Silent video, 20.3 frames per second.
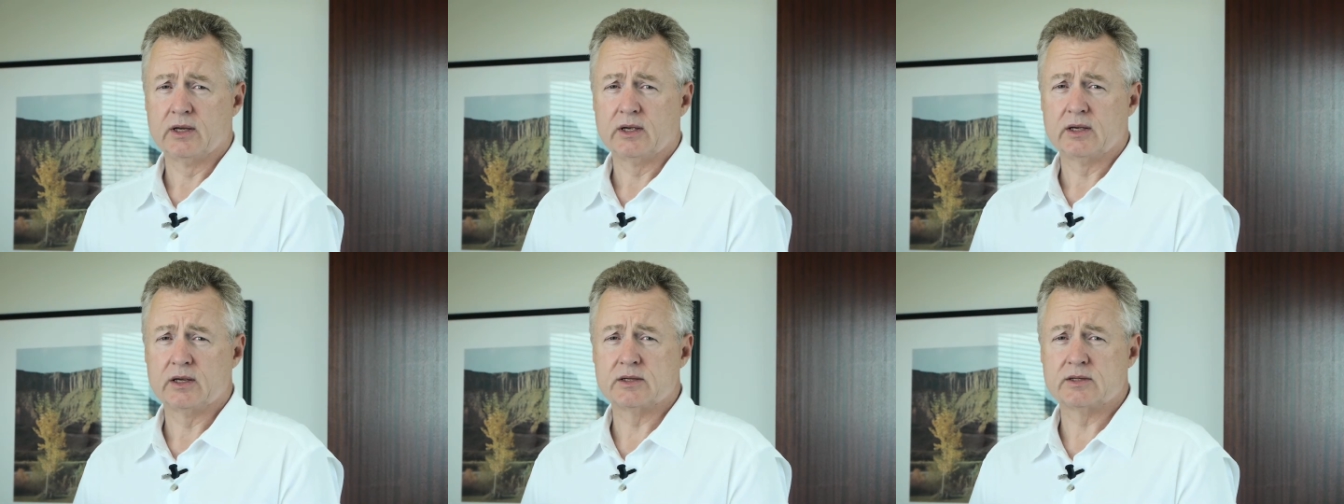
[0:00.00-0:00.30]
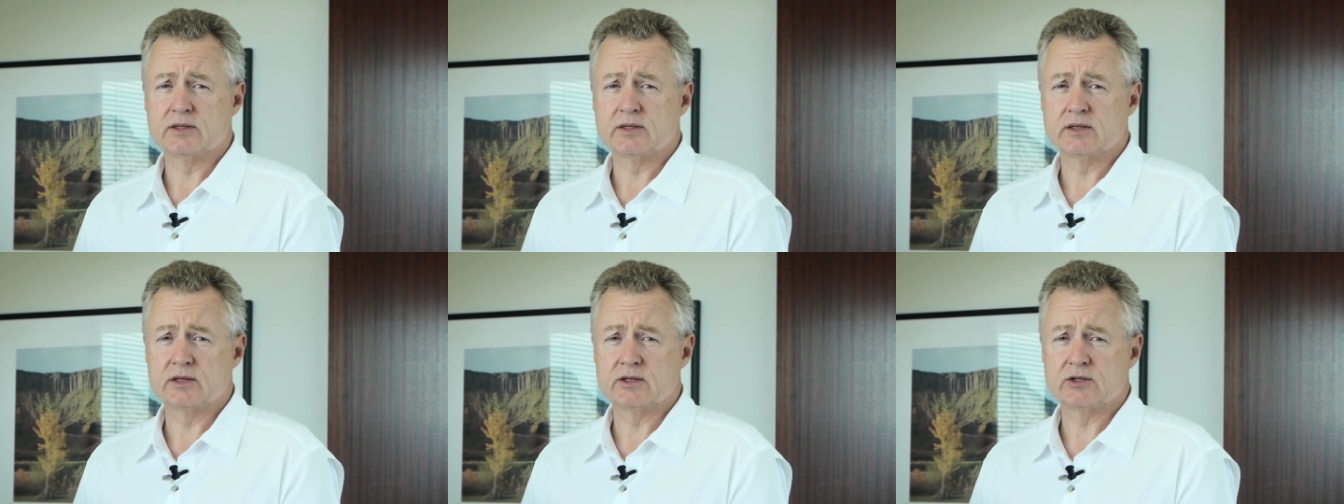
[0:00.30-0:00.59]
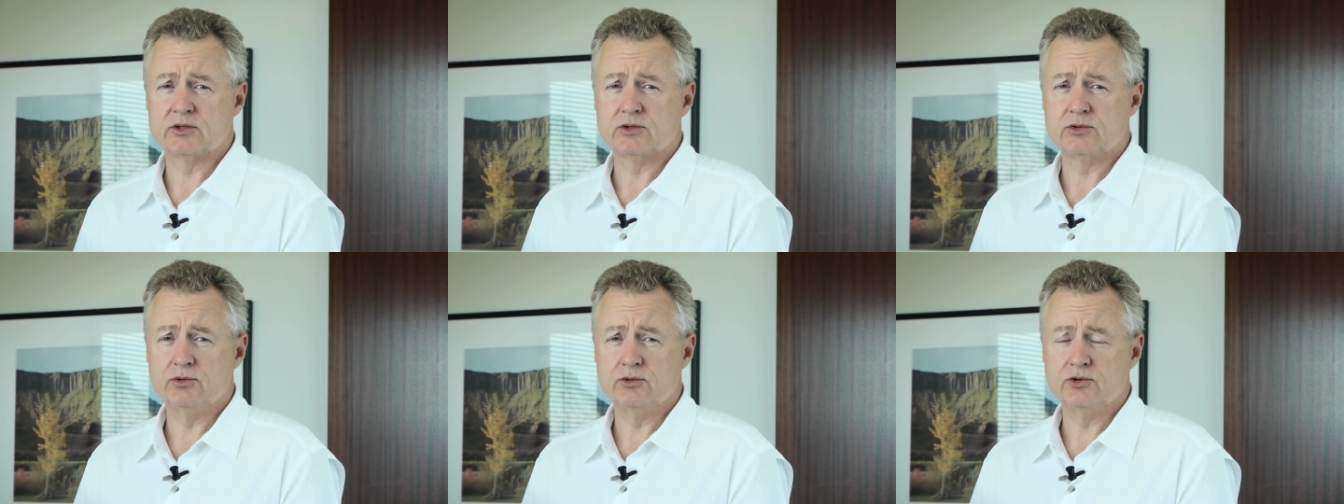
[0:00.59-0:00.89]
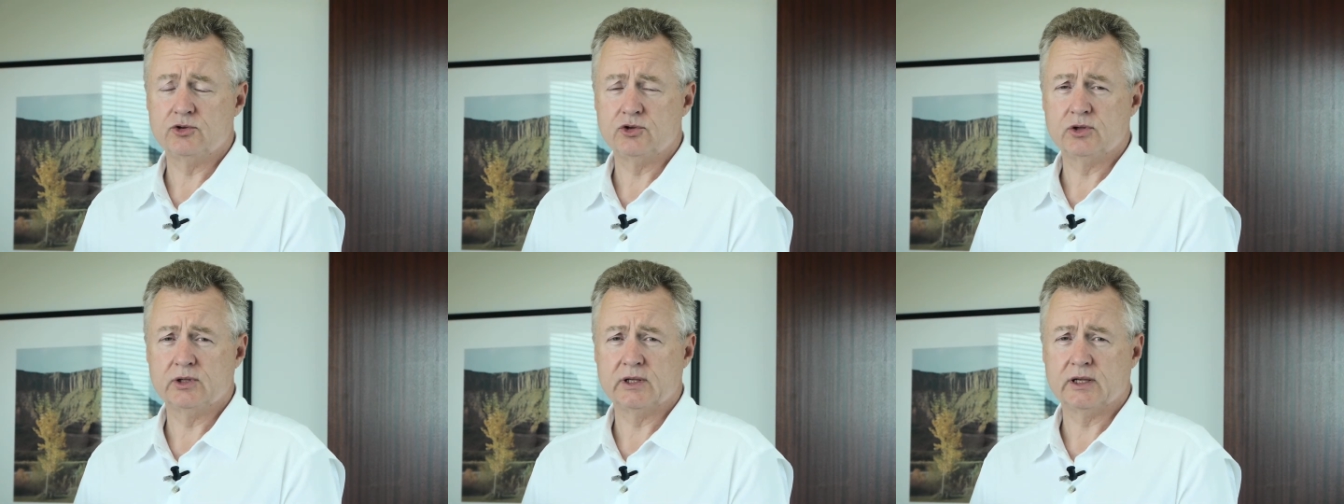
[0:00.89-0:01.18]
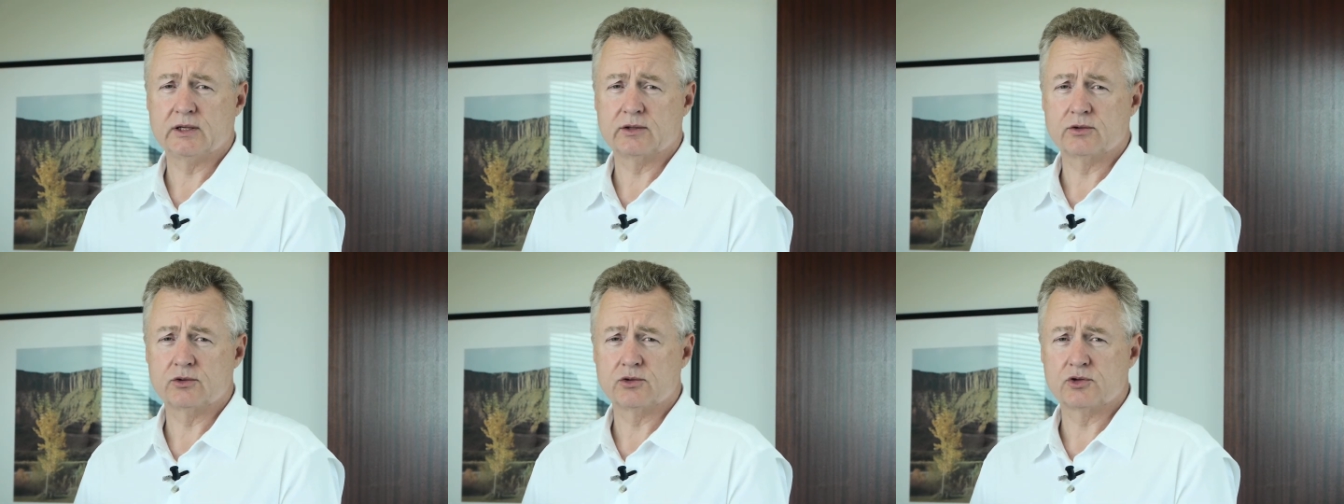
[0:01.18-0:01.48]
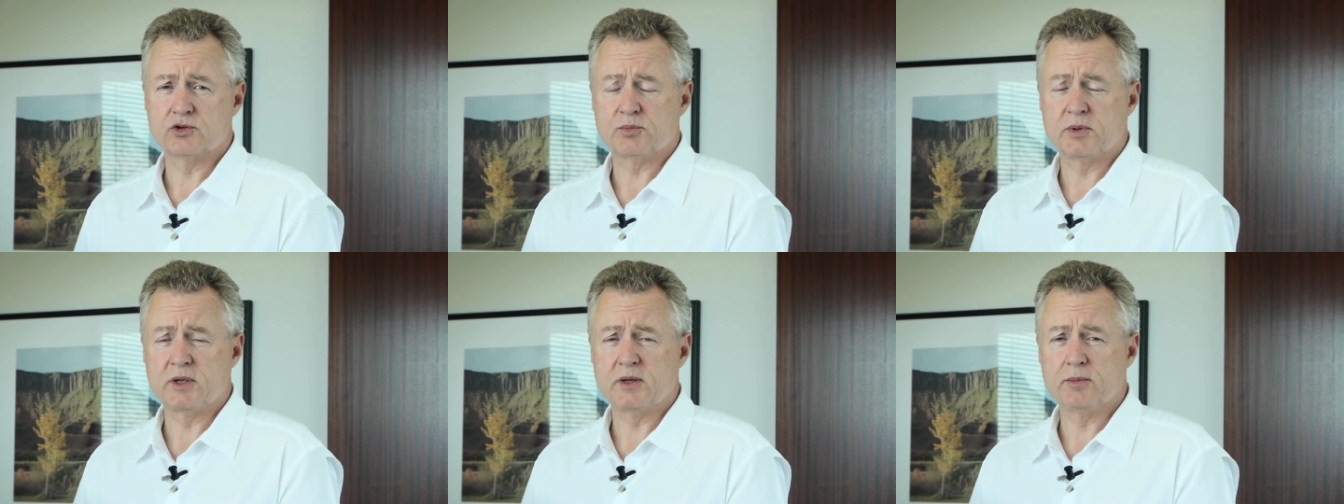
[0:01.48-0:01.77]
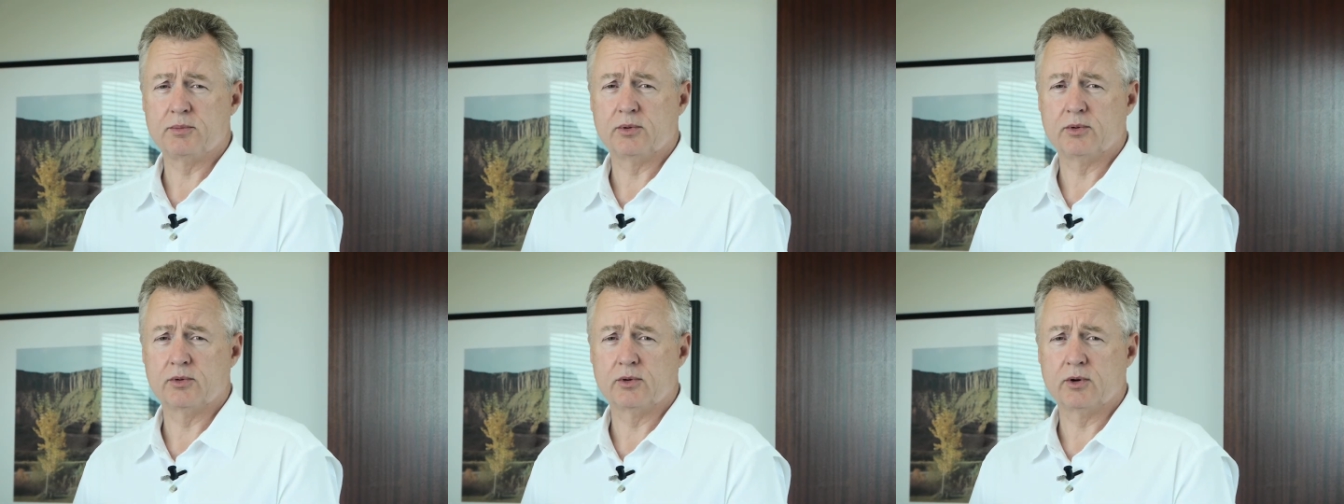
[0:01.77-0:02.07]
is that as soon as you let those
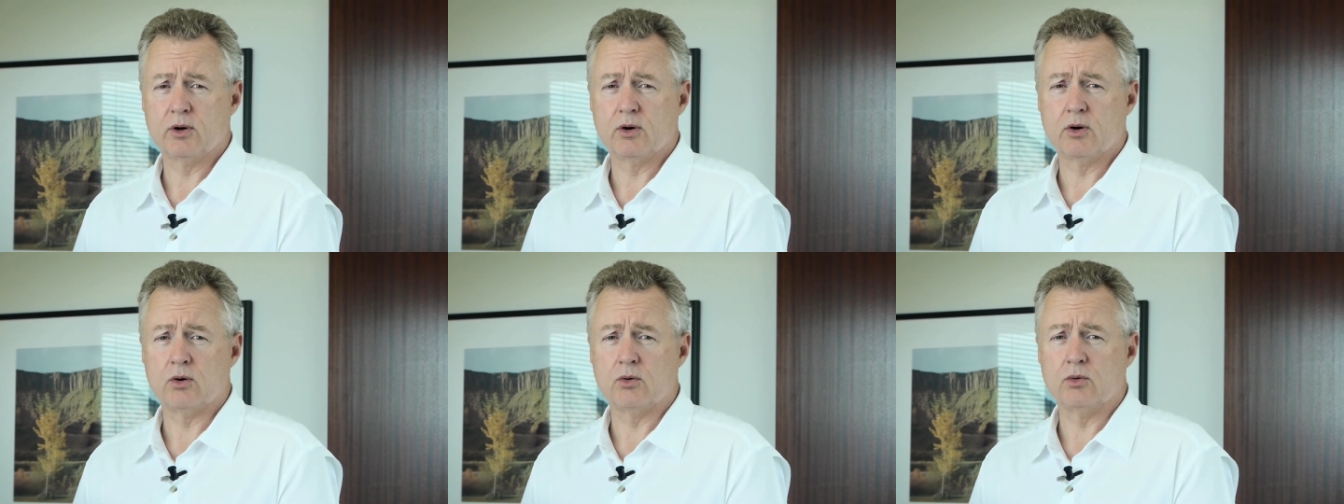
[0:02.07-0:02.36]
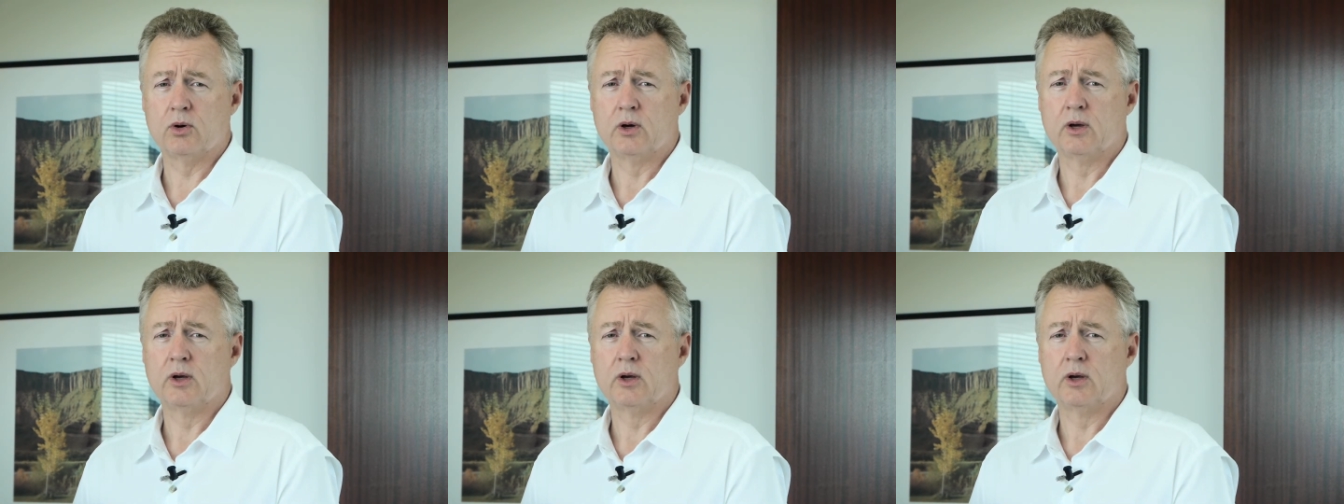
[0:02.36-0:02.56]
people go,